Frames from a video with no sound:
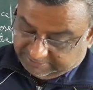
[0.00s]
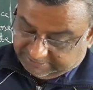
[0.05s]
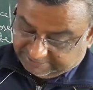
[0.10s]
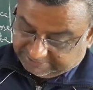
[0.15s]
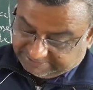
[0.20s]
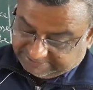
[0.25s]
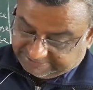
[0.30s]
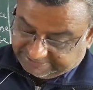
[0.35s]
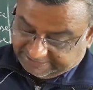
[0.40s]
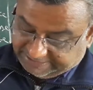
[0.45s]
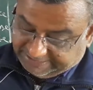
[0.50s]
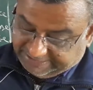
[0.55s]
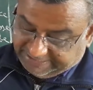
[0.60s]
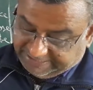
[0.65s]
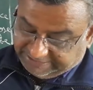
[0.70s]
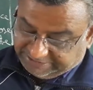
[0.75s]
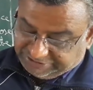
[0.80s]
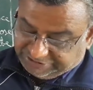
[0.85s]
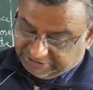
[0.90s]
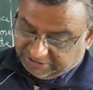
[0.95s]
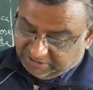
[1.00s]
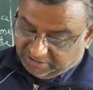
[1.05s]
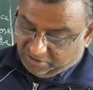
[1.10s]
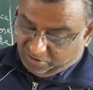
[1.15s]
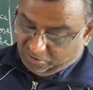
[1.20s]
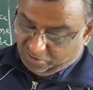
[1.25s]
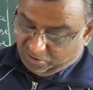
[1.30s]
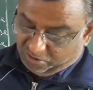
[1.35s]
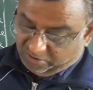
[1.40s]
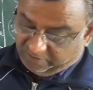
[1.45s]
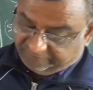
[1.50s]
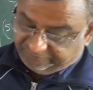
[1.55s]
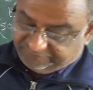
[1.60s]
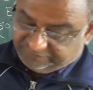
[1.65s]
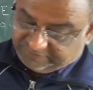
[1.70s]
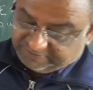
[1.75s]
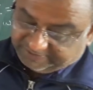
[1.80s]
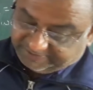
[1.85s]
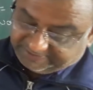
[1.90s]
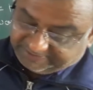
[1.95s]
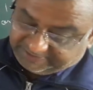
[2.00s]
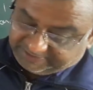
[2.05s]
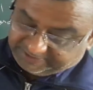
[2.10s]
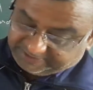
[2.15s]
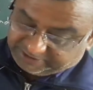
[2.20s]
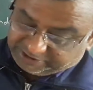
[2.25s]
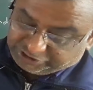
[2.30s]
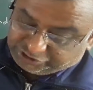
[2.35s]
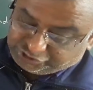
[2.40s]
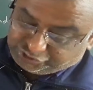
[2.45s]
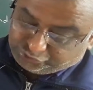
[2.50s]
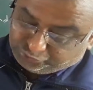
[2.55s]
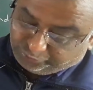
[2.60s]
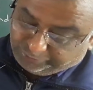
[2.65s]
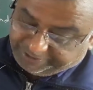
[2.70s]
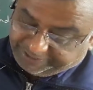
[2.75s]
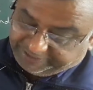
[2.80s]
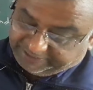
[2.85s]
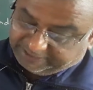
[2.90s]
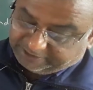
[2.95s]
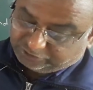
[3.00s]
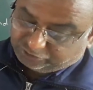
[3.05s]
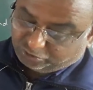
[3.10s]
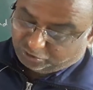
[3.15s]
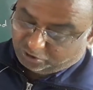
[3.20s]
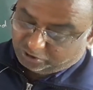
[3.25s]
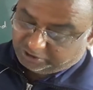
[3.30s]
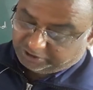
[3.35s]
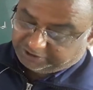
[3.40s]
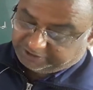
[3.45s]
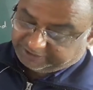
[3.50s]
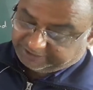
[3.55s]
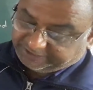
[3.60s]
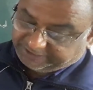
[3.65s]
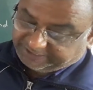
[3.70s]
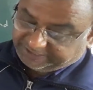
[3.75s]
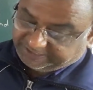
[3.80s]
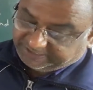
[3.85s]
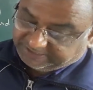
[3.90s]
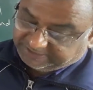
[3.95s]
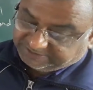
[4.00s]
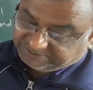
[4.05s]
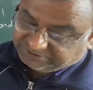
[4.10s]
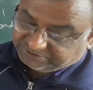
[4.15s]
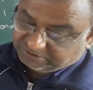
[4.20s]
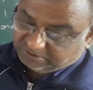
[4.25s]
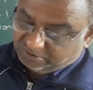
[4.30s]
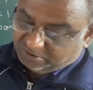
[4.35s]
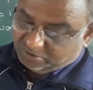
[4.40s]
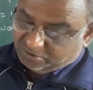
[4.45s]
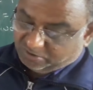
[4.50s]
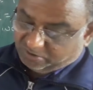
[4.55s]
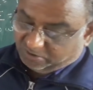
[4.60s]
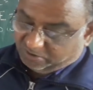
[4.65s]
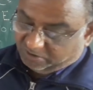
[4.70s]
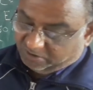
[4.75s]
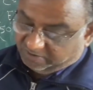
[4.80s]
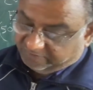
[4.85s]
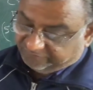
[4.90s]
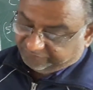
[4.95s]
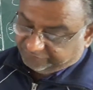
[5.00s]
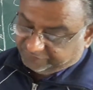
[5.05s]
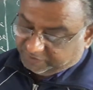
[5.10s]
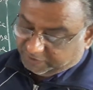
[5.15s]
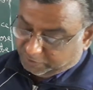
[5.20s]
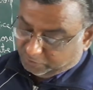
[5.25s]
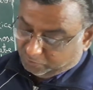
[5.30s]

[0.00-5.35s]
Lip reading: The signature of the issuing authorities of the